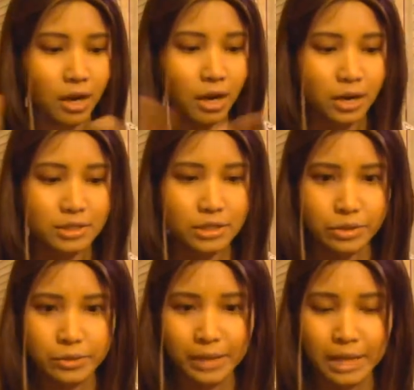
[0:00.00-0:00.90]
Arctic
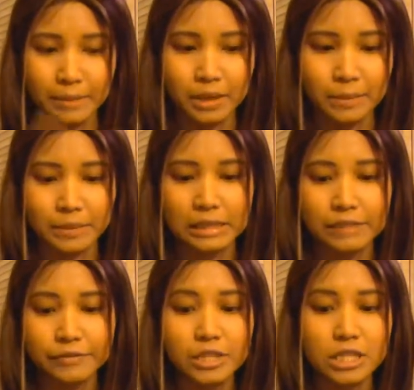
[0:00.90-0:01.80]
Cold Cap, and I
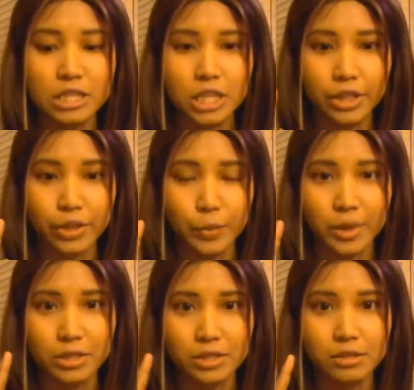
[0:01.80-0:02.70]
believe there's another
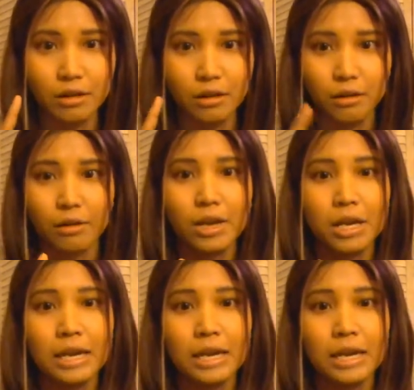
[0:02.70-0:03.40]
one called